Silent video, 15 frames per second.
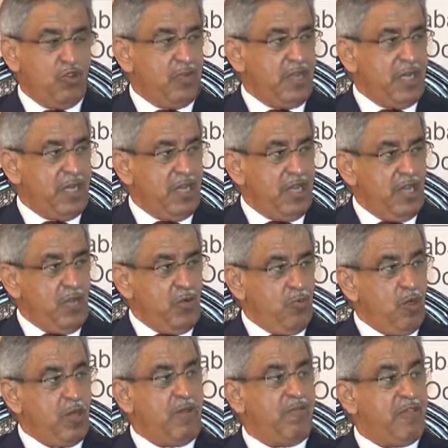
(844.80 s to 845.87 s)
Oman
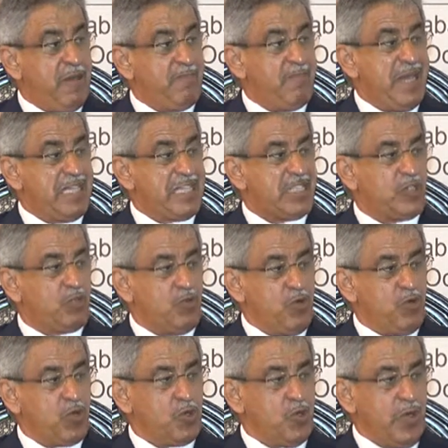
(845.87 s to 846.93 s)
one of the best
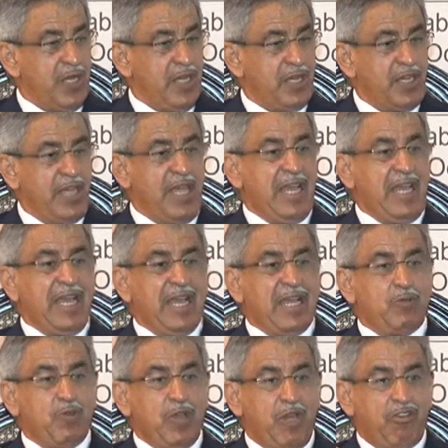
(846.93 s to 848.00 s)
worldwide.
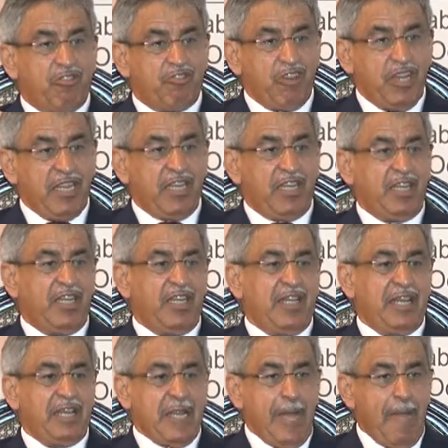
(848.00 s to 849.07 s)
And we are ready
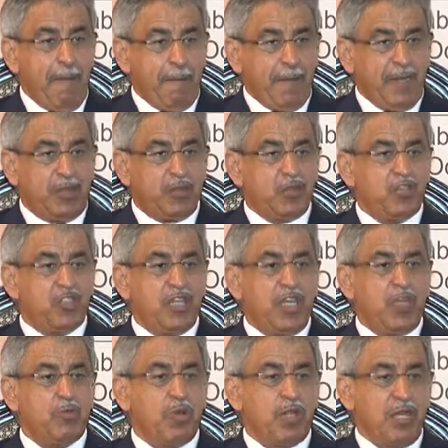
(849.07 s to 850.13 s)
and happy to
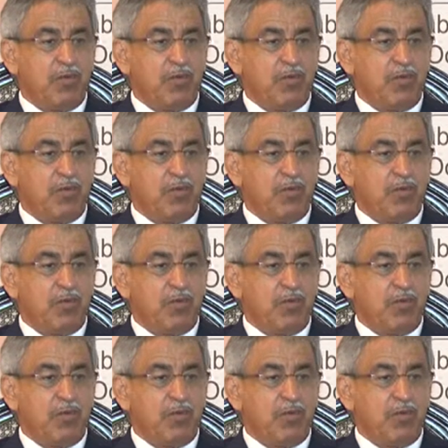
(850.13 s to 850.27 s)
share with